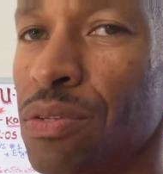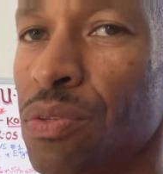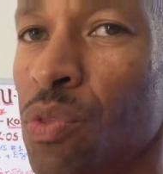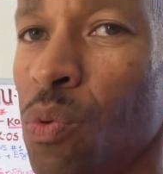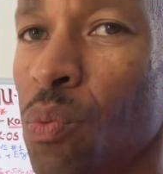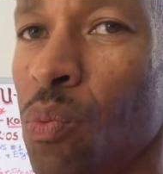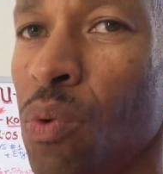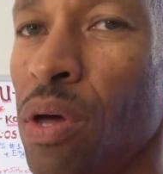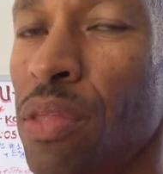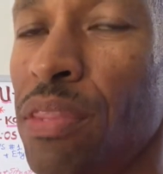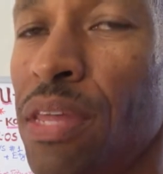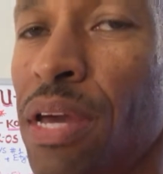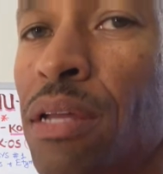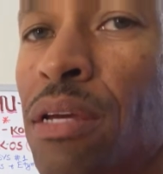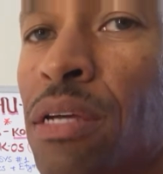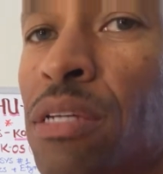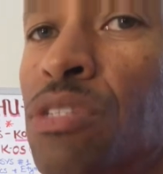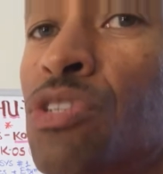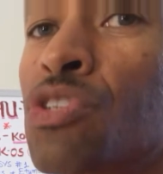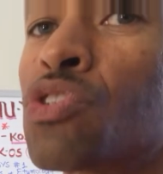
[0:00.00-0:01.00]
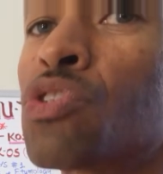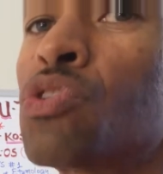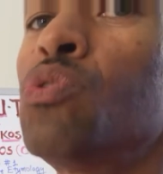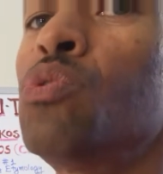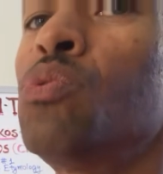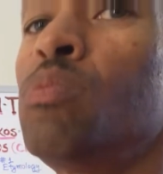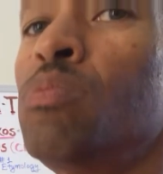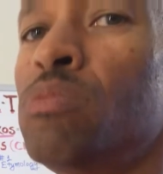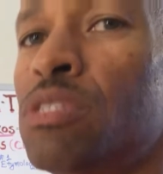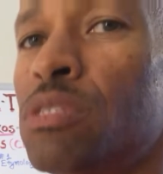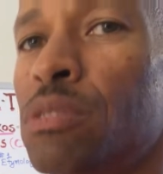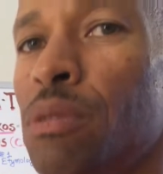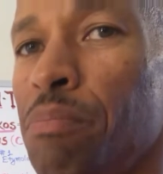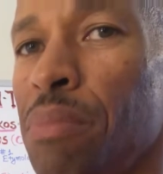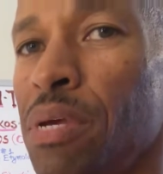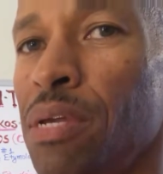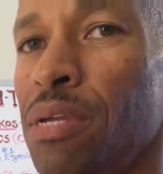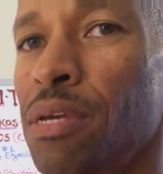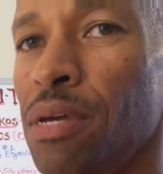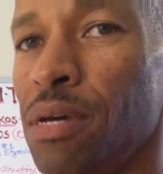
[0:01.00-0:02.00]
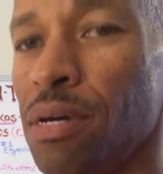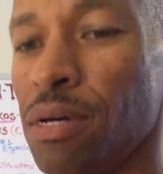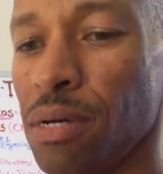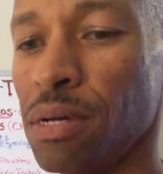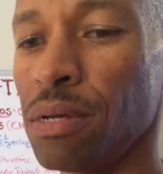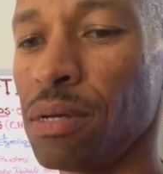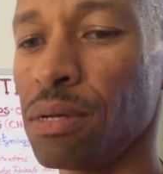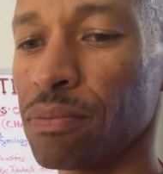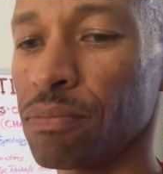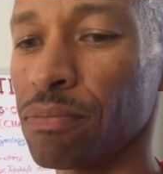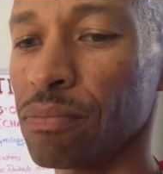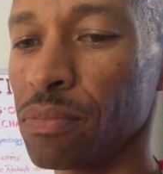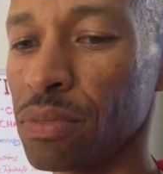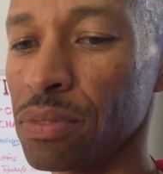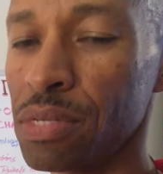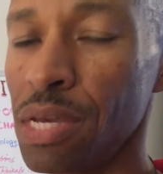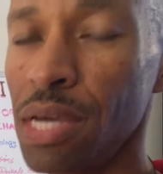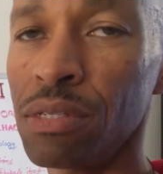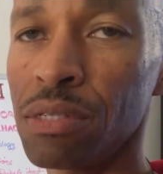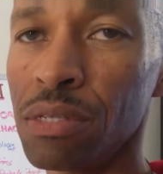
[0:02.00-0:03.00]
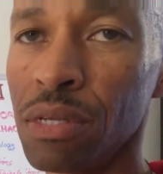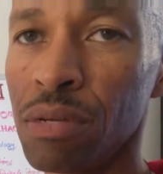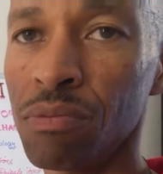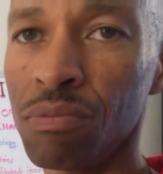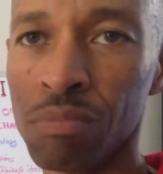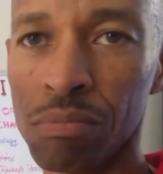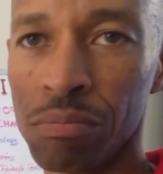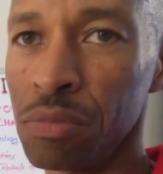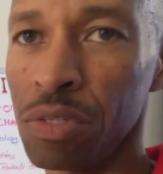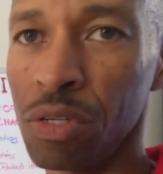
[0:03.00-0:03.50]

the one that consumes the media, takes it,